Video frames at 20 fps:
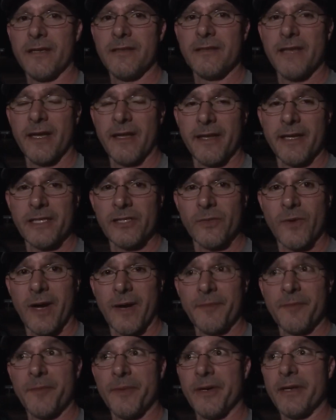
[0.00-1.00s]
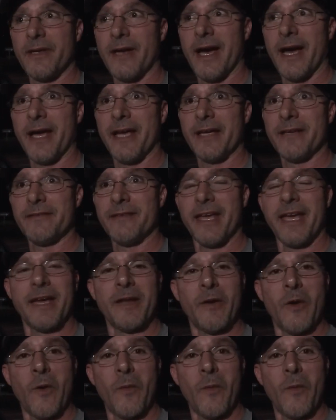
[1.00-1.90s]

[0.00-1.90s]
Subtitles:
It's LS swap, but I can't